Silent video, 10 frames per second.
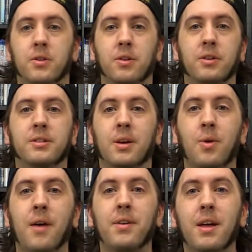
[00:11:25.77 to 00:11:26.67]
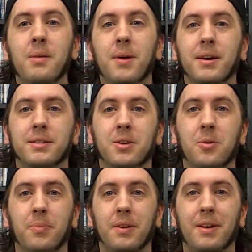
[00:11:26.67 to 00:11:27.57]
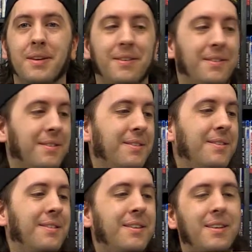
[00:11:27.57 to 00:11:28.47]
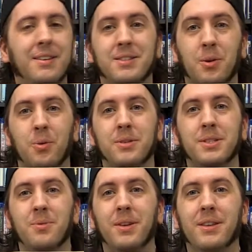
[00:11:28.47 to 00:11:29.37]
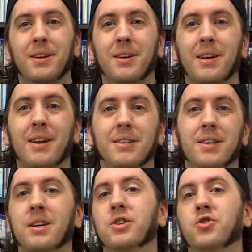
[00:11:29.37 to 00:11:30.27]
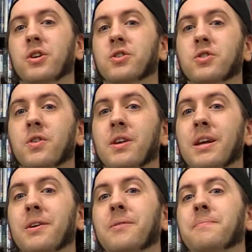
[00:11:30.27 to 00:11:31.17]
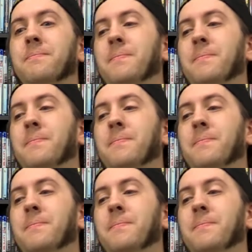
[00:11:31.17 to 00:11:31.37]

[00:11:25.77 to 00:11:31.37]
Well, looks like we have another box to open. So we'll see what kind of sunken treasures are in here.